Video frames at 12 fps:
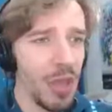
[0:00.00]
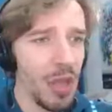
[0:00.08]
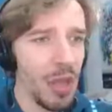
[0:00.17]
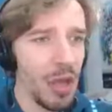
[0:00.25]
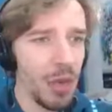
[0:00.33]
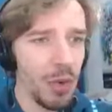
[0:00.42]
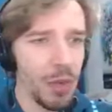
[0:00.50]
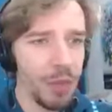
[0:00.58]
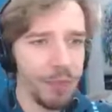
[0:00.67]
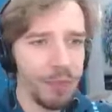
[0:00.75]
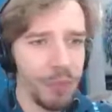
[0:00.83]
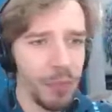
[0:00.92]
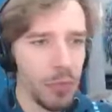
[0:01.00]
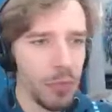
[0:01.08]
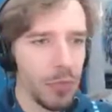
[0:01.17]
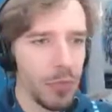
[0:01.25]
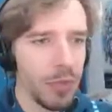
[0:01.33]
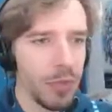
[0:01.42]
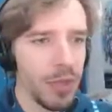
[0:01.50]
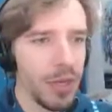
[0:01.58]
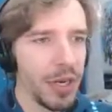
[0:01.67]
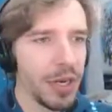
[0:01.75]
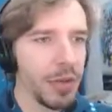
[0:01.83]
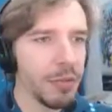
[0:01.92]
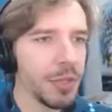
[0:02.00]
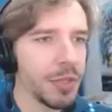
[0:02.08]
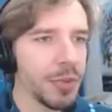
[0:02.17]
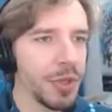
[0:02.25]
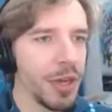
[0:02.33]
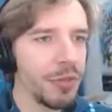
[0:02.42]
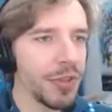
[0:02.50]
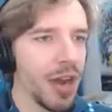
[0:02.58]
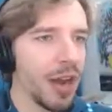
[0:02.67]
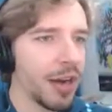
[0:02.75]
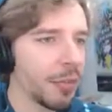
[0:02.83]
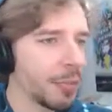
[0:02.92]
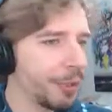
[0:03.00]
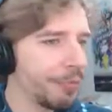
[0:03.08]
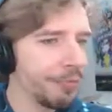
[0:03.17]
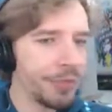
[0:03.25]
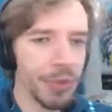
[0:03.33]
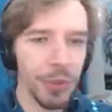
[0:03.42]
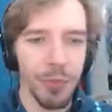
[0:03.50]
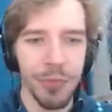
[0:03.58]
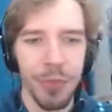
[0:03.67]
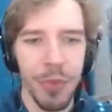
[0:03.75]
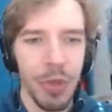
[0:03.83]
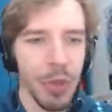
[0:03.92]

Oh well, they didn't miss me enough to hire me, so... Ah, ah.